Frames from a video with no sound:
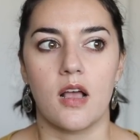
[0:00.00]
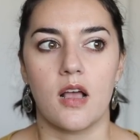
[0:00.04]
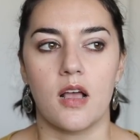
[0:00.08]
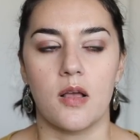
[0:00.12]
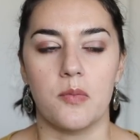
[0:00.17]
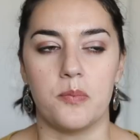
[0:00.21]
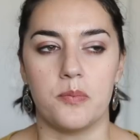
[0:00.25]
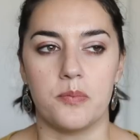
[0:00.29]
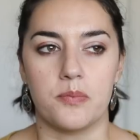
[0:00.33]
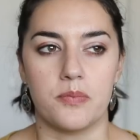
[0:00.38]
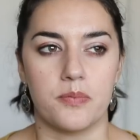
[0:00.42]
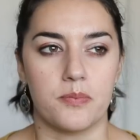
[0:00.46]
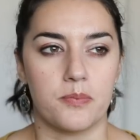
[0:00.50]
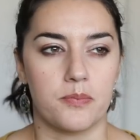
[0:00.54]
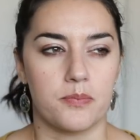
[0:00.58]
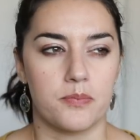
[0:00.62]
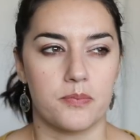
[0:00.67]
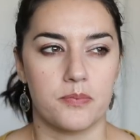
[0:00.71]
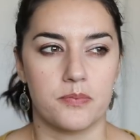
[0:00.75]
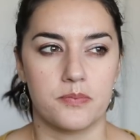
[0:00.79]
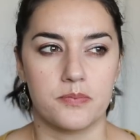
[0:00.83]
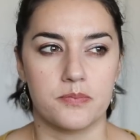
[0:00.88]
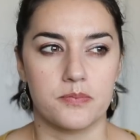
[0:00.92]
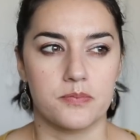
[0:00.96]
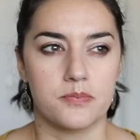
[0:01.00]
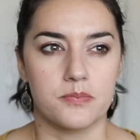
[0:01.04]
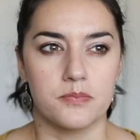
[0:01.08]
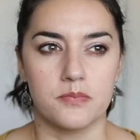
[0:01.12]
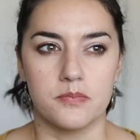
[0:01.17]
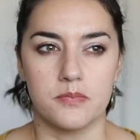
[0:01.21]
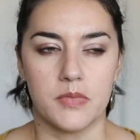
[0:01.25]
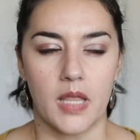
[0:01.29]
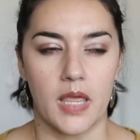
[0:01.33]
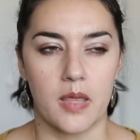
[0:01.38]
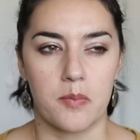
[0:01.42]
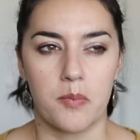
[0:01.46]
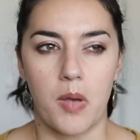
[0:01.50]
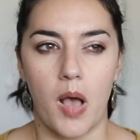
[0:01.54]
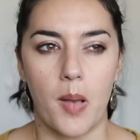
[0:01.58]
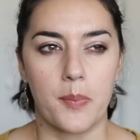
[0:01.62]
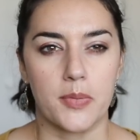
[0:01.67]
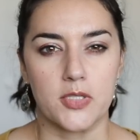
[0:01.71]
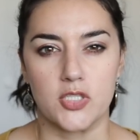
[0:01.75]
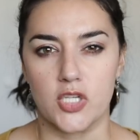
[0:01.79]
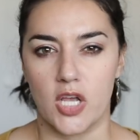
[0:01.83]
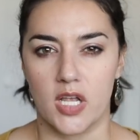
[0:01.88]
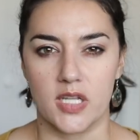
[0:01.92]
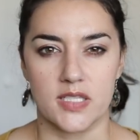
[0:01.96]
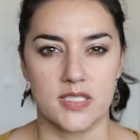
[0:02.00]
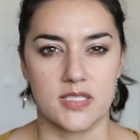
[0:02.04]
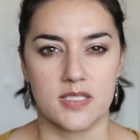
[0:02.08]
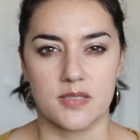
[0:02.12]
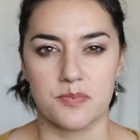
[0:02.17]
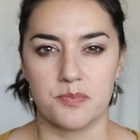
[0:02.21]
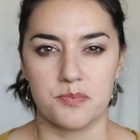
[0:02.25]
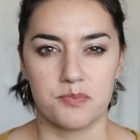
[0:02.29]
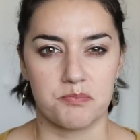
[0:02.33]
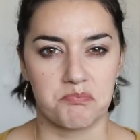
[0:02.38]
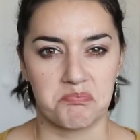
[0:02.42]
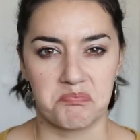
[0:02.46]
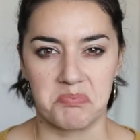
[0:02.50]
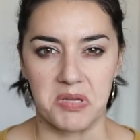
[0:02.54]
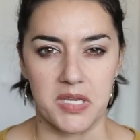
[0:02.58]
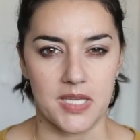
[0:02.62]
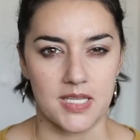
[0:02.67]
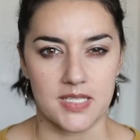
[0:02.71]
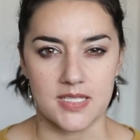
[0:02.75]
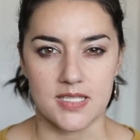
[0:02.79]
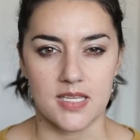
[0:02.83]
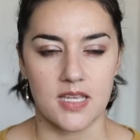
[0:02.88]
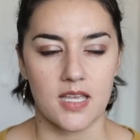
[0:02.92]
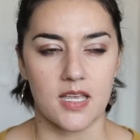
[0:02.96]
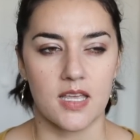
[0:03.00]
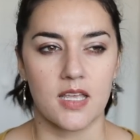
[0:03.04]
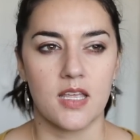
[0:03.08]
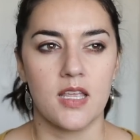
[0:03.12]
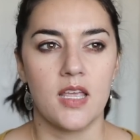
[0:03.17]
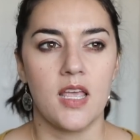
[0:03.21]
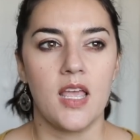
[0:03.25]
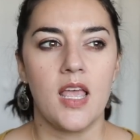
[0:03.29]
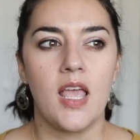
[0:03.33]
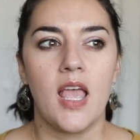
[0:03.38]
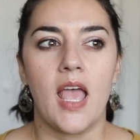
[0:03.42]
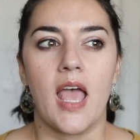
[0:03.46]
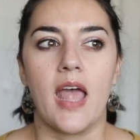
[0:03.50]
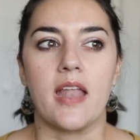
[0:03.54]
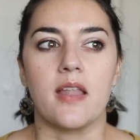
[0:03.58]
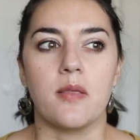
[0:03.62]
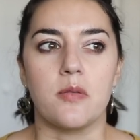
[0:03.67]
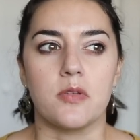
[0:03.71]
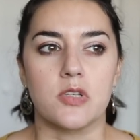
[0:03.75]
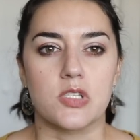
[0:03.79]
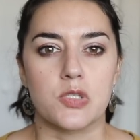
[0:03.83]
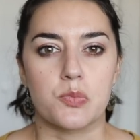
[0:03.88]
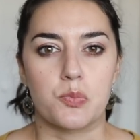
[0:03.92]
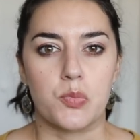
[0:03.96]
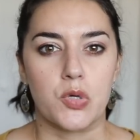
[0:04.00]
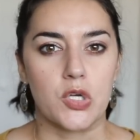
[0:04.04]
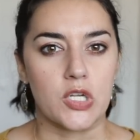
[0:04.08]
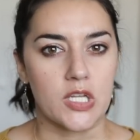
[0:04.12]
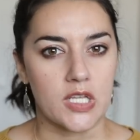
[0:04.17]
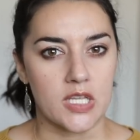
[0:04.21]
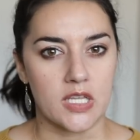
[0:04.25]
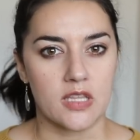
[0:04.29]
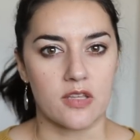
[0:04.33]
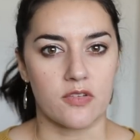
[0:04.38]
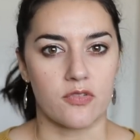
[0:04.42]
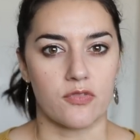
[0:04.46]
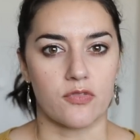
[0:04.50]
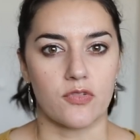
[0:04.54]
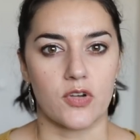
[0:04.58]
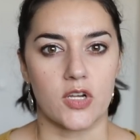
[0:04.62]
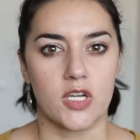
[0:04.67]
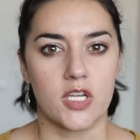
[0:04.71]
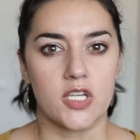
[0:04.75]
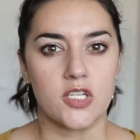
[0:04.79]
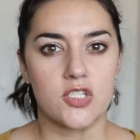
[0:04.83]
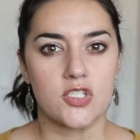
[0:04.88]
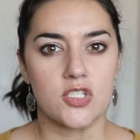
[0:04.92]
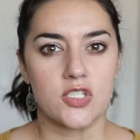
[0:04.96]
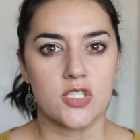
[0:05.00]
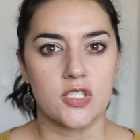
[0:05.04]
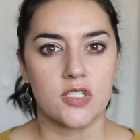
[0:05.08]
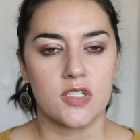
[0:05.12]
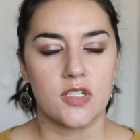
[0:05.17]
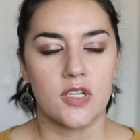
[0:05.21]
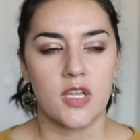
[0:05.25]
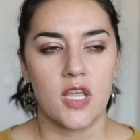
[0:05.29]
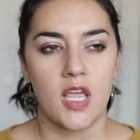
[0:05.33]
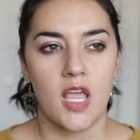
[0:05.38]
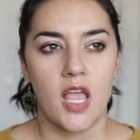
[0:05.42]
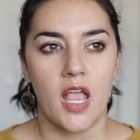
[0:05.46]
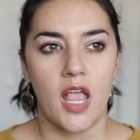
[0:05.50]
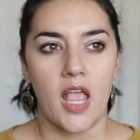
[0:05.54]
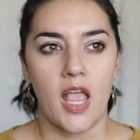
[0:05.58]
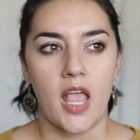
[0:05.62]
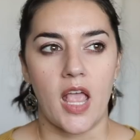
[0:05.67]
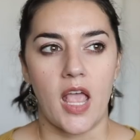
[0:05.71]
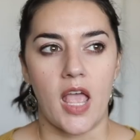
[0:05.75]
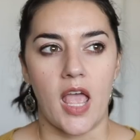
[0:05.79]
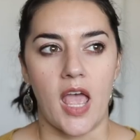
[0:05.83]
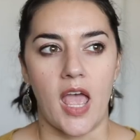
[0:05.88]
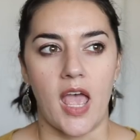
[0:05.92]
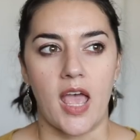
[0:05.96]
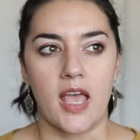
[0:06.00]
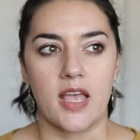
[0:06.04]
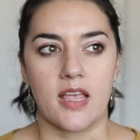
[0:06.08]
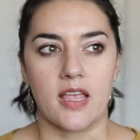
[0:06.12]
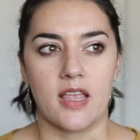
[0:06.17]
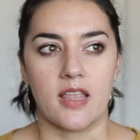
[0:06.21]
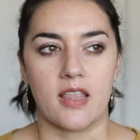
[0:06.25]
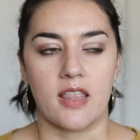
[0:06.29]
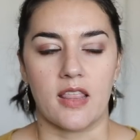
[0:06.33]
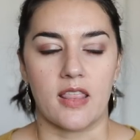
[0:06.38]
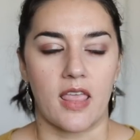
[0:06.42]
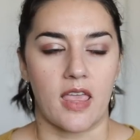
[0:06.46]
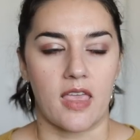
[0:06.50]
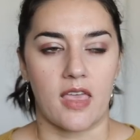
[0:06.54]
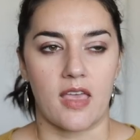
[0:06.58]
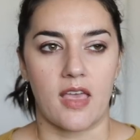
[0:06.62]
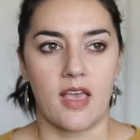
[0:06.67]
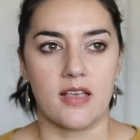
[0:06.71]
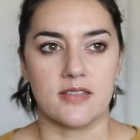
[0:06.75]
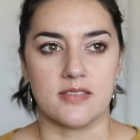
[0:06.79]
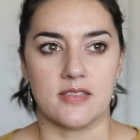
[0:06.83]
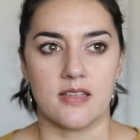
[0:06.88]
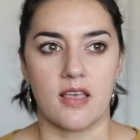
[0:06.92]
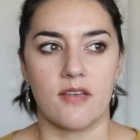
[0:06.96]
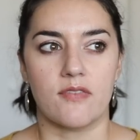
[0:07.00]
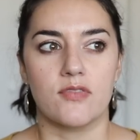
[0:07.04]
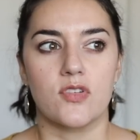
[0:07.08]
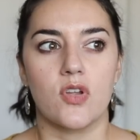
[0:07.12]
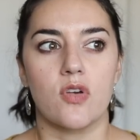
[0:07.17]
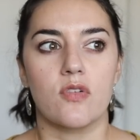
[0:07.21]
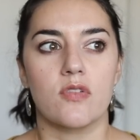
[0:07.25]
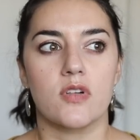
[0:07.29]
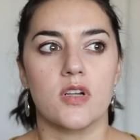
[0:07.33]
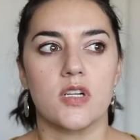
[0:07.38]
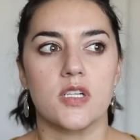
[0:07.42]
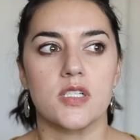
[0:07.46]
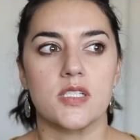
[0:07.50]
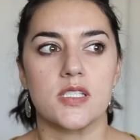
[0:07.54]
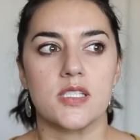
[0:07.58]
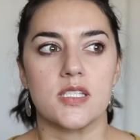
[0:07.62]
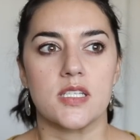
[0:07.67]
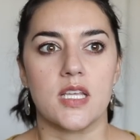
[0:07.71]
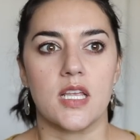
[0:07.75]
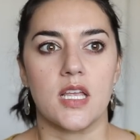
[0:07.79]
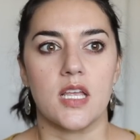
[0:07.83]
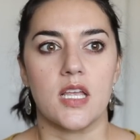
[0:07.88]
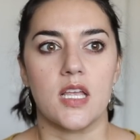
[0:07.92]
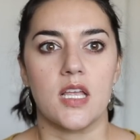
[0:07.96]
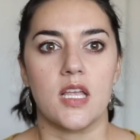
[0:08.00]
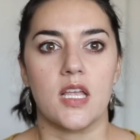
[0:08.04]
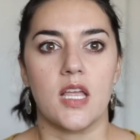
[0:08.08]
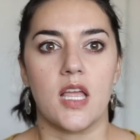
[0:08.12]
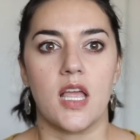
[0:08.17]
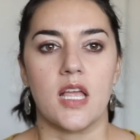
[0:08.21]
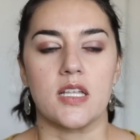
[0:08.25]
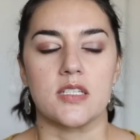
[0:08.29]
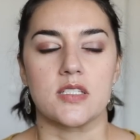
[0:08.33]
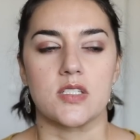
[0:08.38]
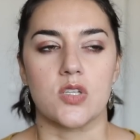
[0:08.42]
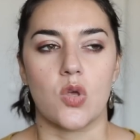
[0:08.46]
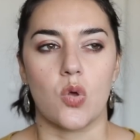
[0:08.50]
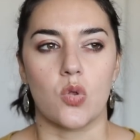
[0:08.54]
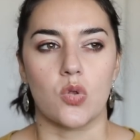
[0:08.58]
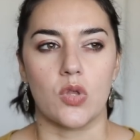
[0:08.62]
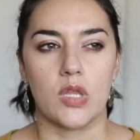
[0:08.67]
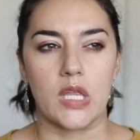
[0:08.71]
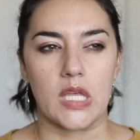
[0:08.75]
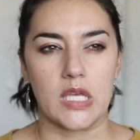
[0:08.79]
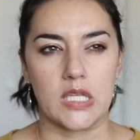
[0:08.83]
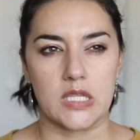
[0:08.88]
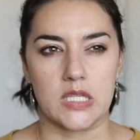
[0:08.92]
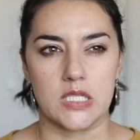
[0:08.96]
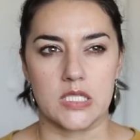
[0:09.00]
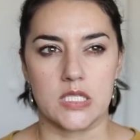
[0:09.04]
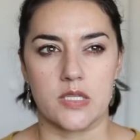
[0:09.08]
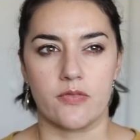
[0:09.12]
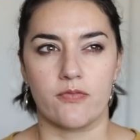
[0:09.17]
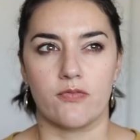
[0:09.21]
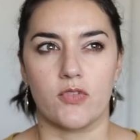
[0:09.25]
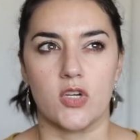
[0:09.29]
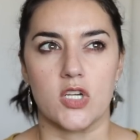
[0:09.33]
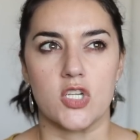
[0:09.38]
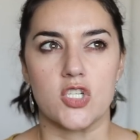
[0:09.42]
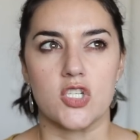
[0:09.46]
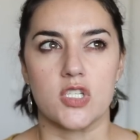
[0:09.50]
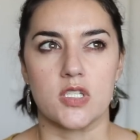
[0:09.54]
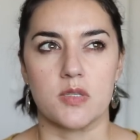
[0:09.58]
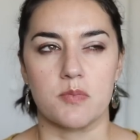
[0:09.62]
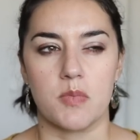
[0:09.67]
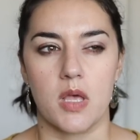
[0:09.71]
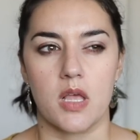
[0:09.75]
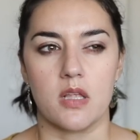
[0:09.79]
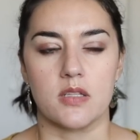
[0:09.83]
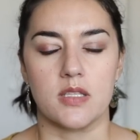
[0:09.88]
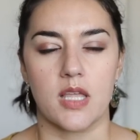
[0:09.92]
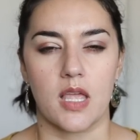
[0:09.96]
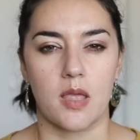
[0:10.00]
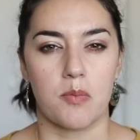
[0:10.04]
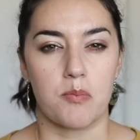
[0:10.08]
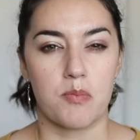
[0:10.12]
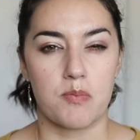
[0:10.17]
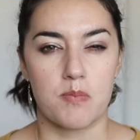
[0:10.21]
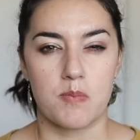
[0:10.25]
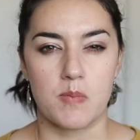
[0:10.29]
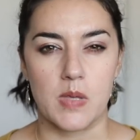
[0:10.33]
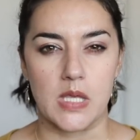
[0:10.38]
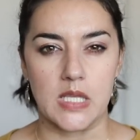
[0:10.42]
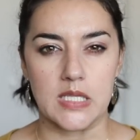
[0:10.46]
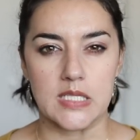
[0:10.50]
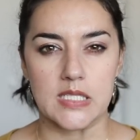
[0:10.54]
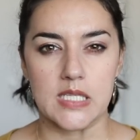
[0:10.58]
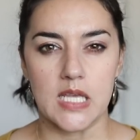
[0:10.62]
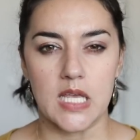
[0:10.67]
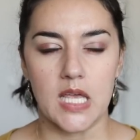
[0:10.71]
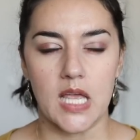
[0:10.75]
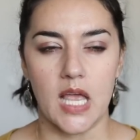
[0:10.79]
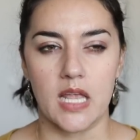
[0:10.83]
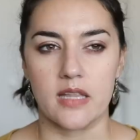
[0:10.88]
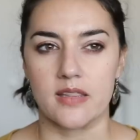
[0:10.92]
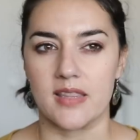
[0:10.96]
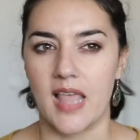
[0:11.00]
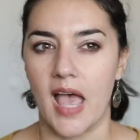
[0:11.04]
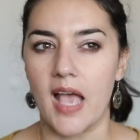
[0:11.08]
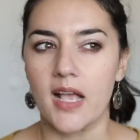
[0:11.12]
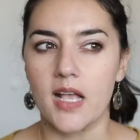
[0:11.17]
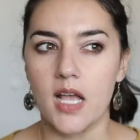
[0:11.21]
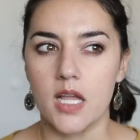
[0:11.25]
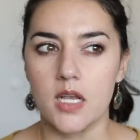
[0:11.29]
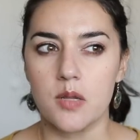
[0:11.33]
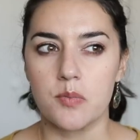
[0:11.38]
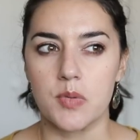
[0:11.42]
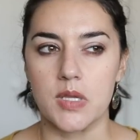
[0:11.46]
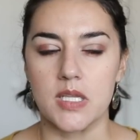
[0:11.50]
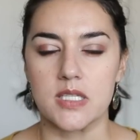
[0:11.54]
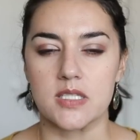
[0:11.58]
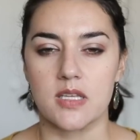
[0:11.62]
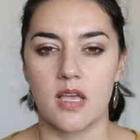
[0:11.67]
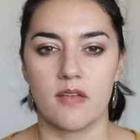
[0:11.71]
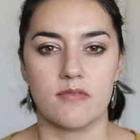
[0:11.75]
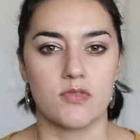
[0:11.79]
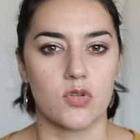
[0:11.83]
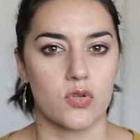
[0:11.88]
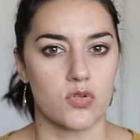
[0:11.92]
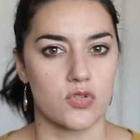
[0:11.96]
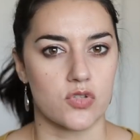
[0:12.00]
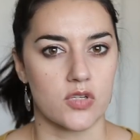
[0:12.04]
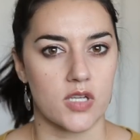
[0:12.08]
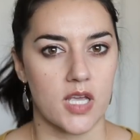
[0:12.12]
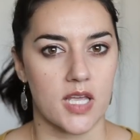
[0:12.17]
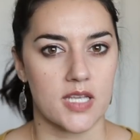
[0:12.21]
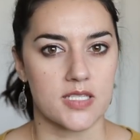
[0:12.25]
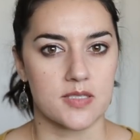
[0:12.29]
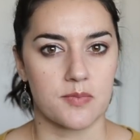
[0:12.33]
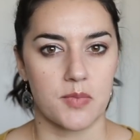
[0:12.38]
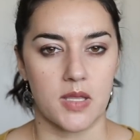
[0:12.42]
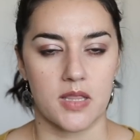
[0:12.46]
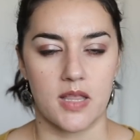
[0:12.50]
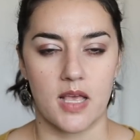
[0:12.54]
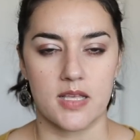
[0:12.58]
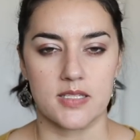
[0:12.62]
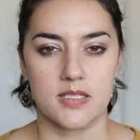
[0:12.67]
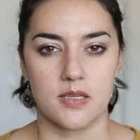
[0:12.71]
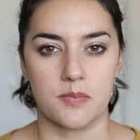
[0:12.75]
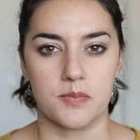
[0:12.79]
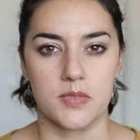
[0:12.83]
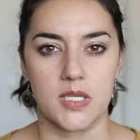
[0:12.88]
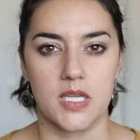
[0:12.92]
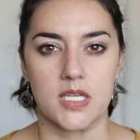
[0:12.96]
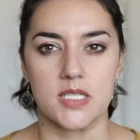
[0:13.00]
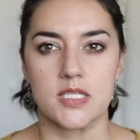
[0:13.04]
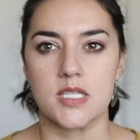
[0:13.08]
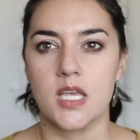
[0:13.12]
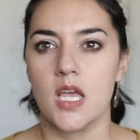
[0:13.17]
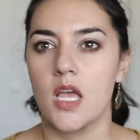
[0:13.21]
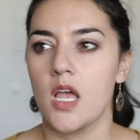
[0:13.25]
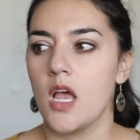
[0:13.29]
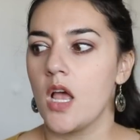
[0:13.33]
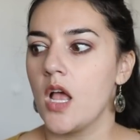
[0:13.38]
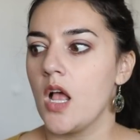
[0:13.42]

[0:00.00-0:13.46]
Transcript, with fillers: a like Papa John's pizza, and he just put it in the fridge at like as leftovers, and so like this fridge smelled like pizza, and that kind of pizza I've told you guys in my last updates.